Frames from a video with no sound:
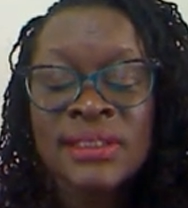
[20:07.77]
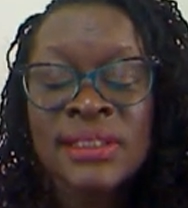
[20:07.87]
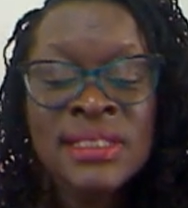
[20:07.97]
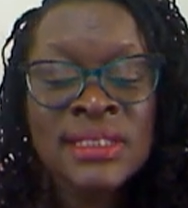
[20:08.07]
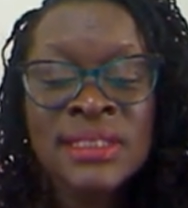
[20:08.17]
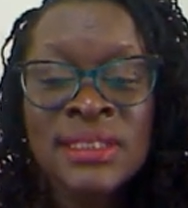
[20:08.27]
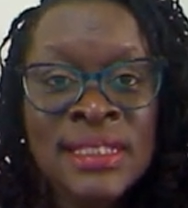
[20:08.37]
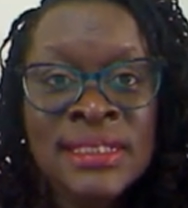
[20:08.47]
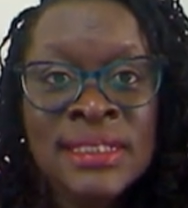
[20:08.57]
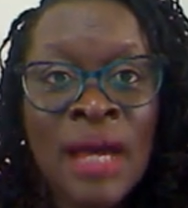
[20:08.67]
This is
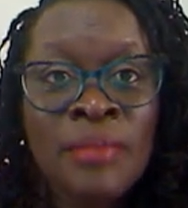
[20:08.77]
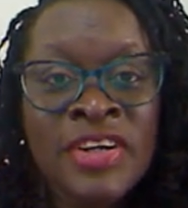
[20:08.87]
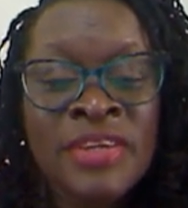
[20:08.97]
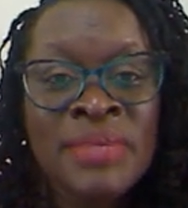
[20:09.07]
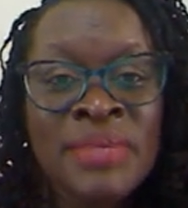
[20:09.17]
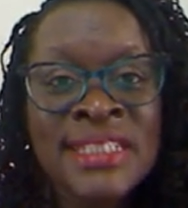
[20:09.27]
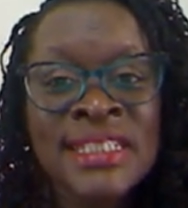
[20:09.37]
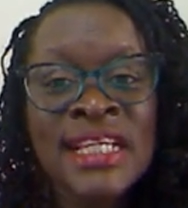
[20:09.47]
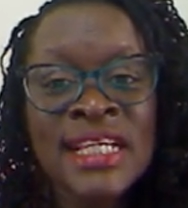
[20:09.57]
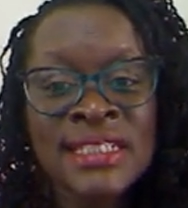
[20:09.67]
just a very
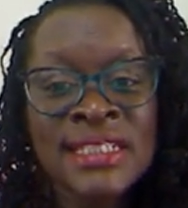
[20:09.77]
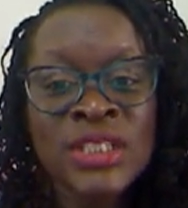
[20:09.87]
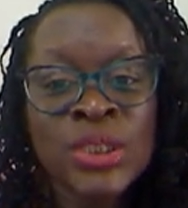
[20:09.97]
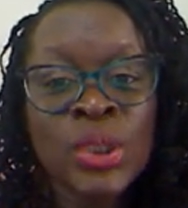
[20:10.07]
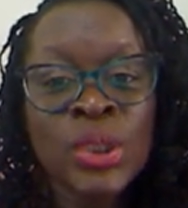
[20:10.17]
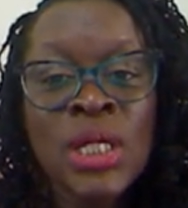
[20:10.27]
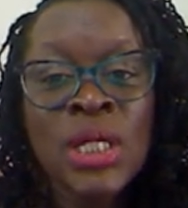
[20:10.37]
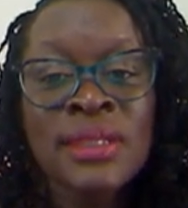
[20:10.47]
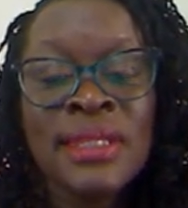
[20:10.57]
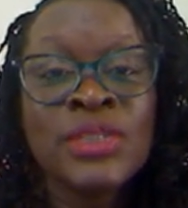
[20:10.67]
basic essential
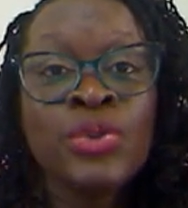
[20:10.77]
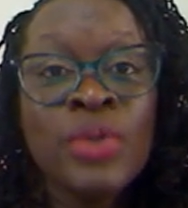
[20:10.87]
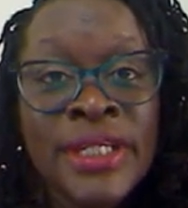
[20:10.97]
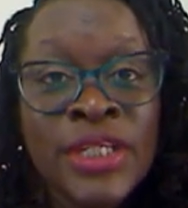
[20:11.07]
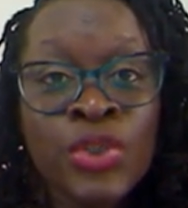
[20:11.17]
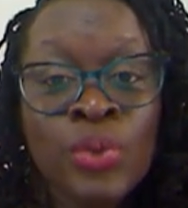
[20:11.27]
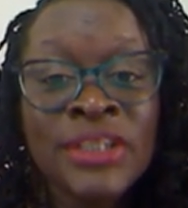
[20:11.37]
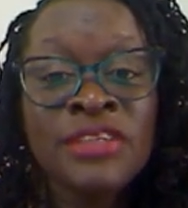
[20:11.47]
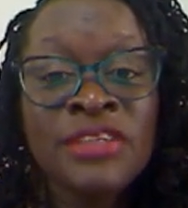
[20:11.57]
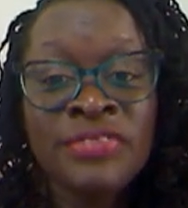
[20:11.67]
that you need to
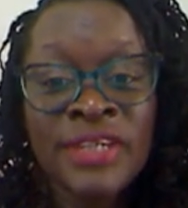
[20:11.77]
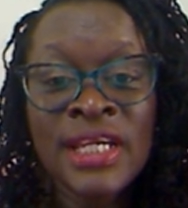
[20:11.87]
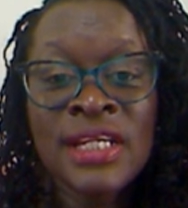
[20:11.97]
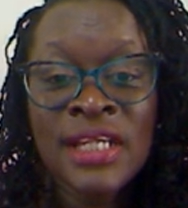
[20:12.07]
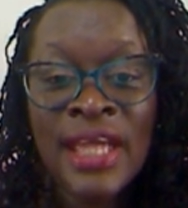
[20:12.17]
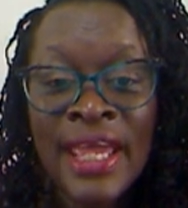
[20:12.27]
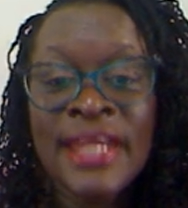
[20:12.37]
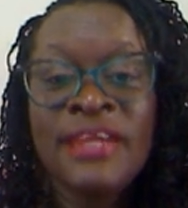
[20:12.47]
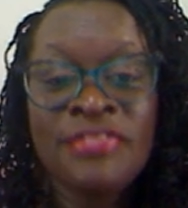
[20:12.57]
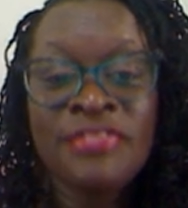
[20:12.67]
achieve in
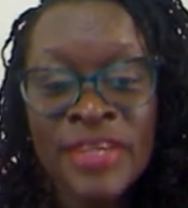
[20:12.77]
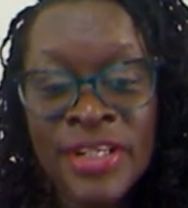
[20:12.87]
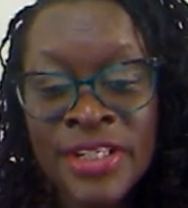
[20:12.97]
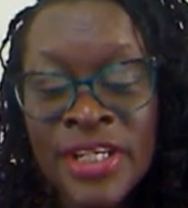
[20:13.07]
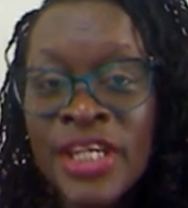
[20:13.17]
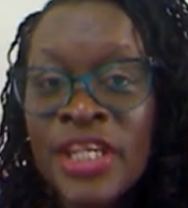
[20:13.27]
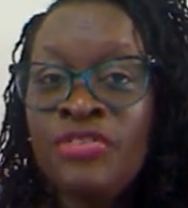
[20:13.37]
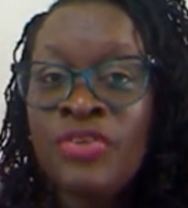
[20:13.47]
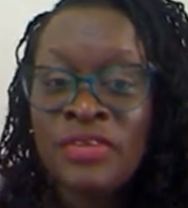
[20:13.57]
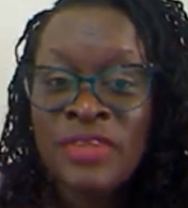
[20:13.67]
any field.
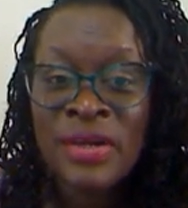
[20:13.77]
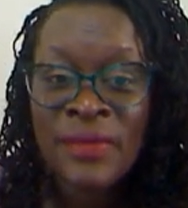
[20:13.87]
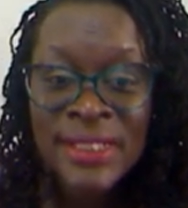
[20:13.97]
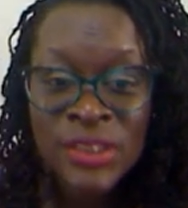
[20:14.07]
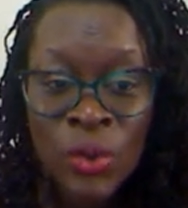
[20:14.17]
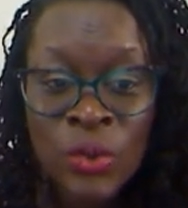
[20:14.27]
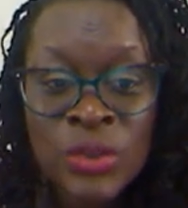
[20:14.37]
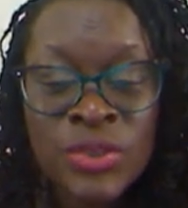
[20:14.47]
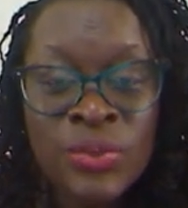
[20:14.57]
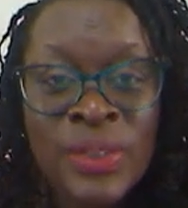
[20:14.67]
If you have the right
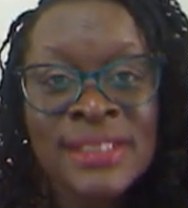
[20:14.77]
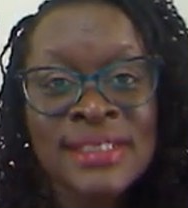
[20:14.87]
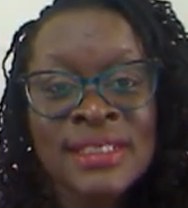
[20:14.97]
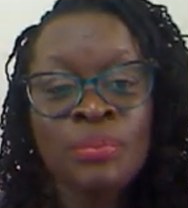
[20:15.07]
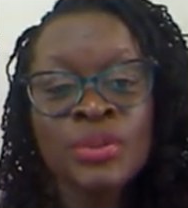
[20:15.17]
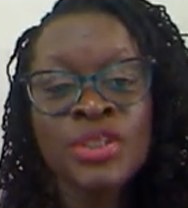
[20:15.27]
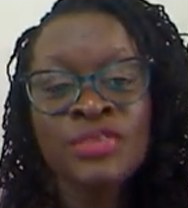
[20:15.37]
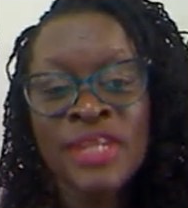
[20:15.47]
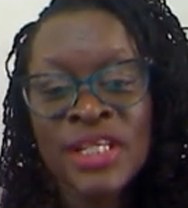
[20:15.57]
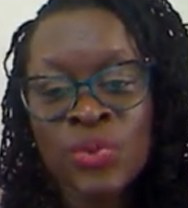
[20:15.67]
goals, you get a
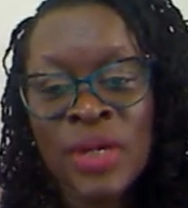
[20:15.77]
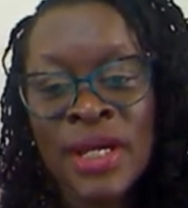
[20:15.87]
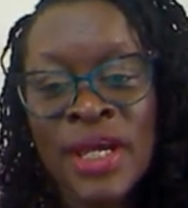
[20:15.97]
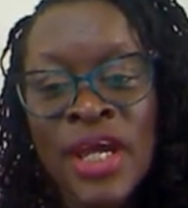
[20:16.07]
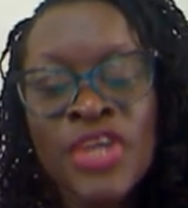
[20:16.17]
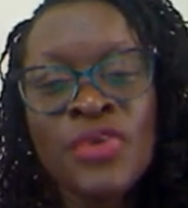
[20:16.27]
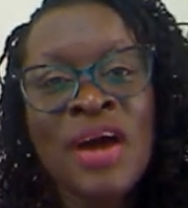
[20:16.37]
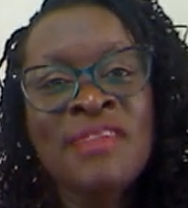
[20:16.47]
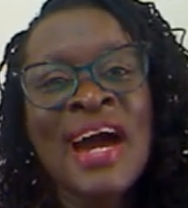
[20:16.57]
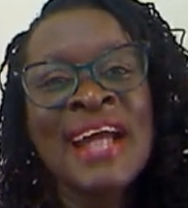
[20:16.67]
supportive network, you
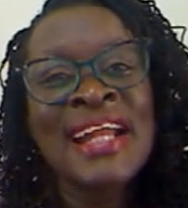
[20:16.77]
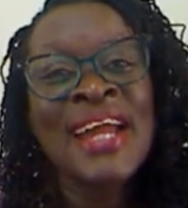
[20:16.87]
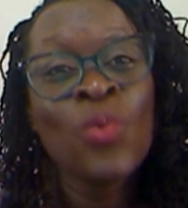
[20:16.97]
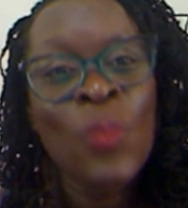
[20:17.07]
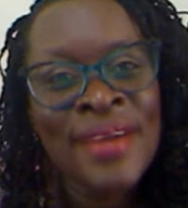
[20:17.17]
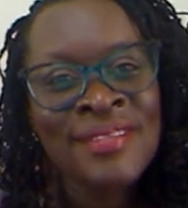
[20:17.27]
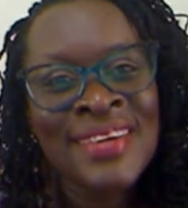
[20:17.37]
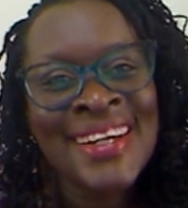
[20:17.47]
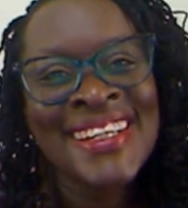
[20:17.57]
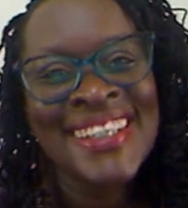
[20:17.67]
have an
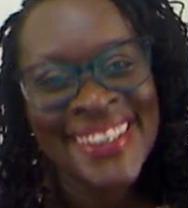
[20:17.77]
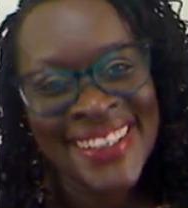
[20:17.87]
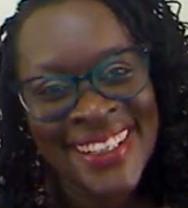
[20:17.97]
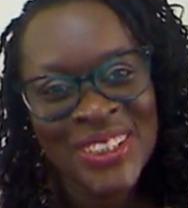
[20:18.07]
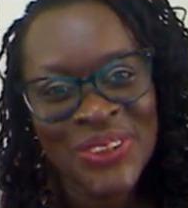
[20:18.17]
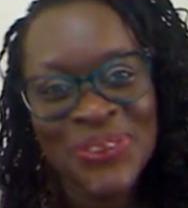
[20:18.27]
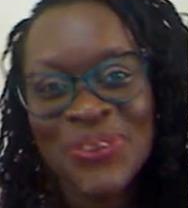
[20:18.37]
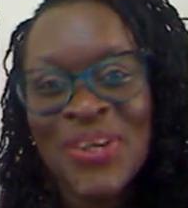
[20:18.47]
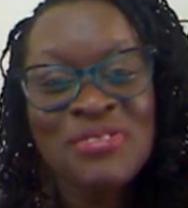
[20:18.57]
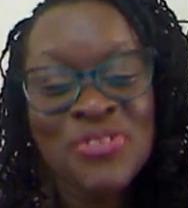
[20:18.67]
unwavering dedication,
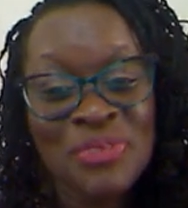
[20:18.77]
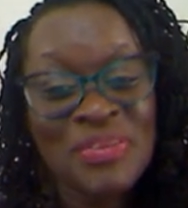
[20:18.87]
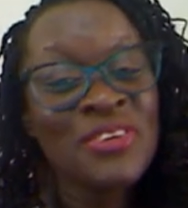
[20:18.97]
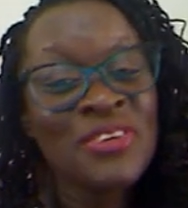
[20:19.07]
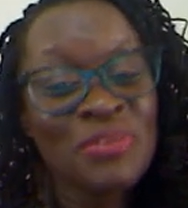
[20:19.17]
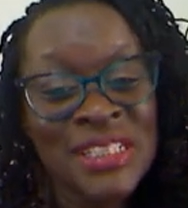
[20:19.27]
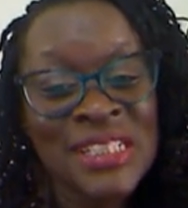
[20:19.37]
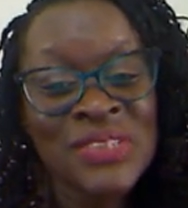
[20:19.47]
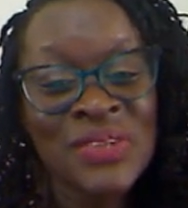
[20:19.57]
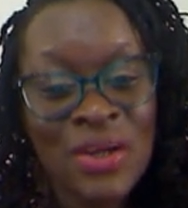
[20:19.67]
you have to remain
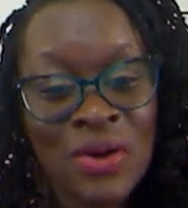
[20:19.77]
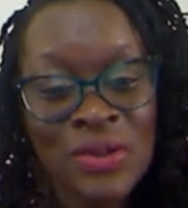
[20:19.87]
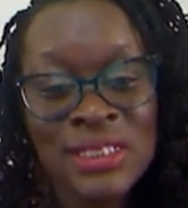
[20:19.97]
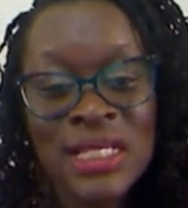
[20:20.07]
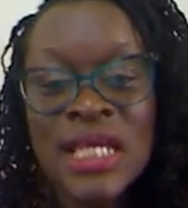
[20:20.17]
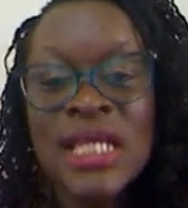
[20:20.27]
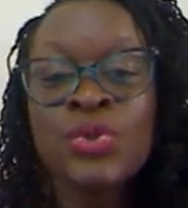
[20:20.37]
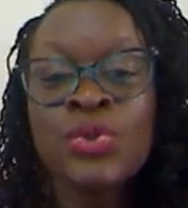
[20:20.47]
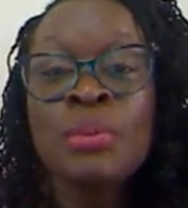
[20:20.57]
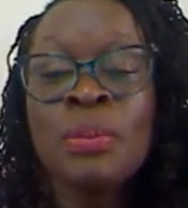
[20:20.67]
committed to the cause,
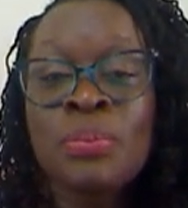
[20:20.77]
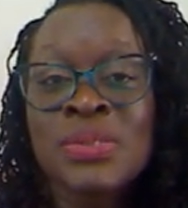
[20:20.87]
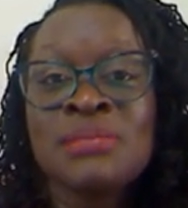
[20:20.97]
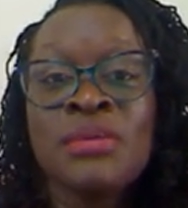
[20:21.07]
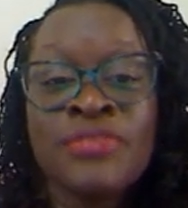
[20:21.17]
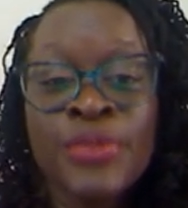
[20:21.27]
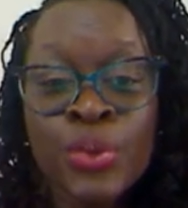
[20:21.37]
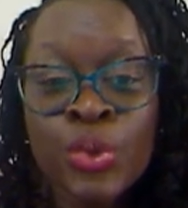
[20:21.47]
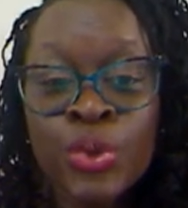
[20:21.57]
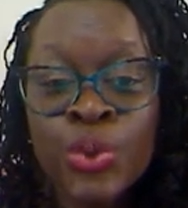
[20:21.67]
it will be possible for
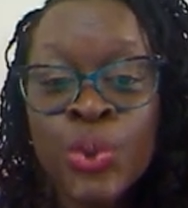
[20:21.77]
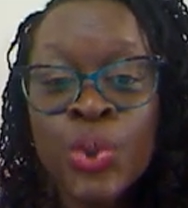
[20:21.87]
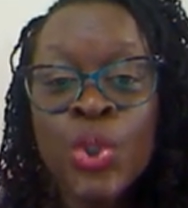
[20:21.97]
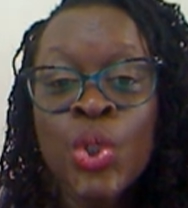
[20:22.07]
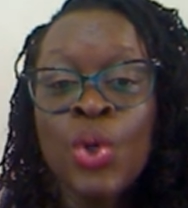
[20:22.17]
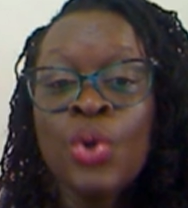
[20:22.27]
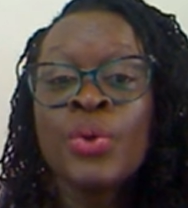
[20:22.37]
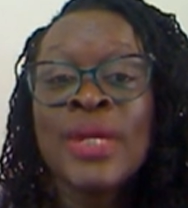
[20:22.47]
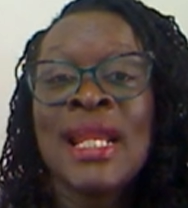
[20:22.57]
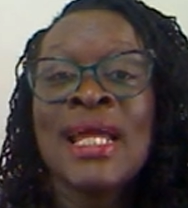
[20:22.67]
you to
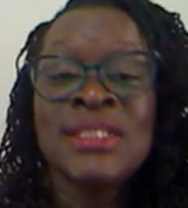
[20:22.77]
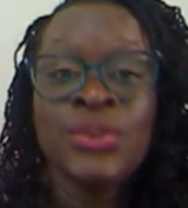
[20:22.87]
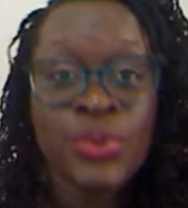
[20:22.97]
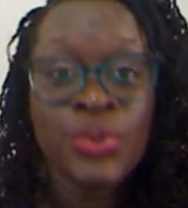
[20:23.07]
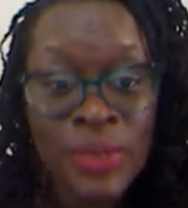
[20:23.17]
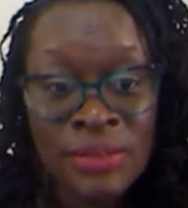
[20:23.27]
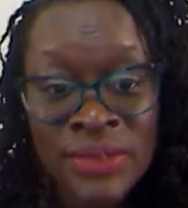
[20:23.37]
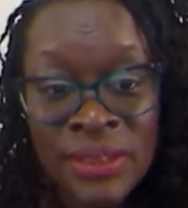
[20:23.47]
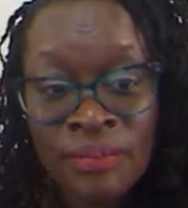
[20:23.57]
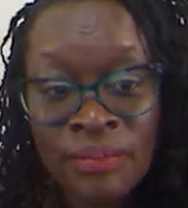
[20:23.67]
realize your
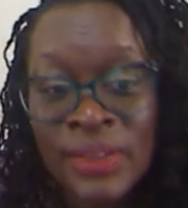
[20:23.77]
dreams.